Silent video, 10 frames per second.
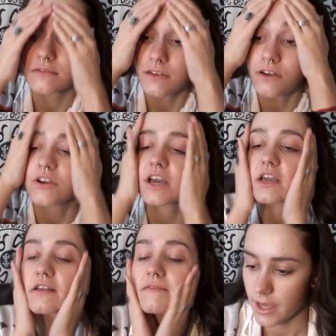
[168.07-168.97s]
Okay.
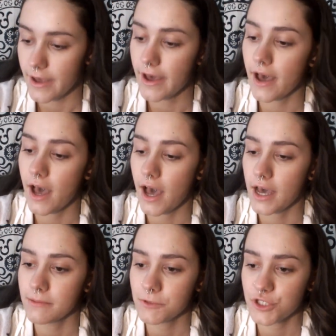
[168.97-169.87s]

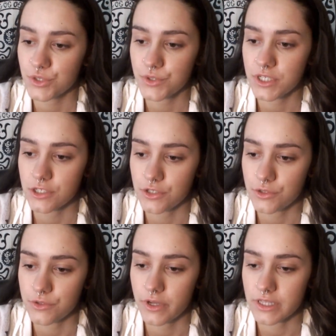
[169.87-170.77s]
I'm just going to
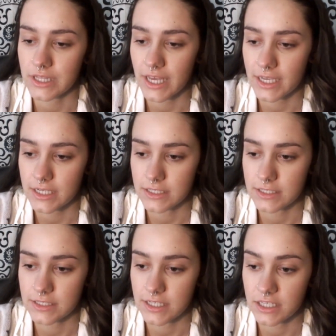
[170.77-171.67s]
do light
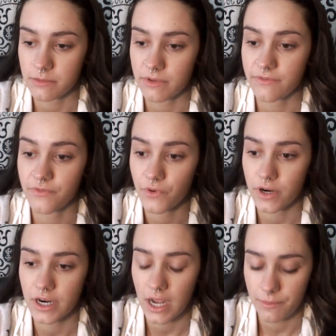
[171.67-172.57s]
concealing
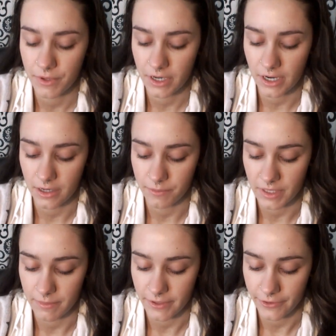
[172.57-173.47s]
before I put on a
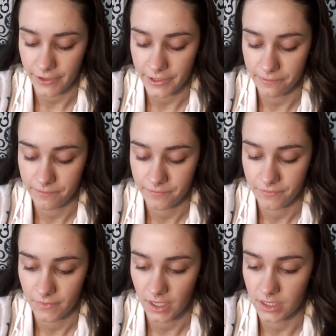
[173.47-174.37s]
BB cream.
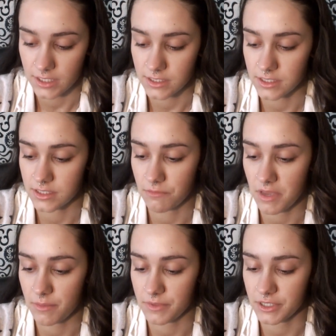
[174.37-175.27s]
And this is the
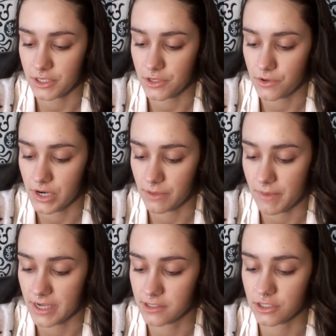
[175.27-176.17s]
Maybelline New York
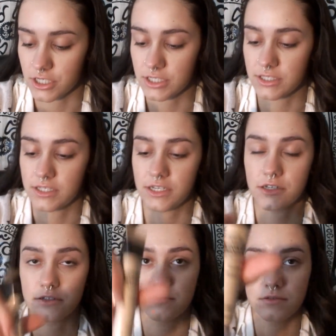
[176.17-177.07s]
Master
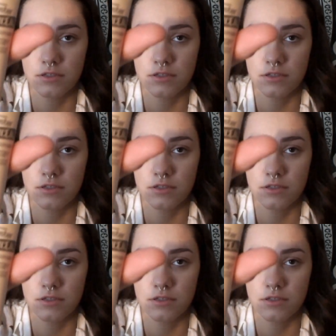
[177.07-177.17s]
Conceal.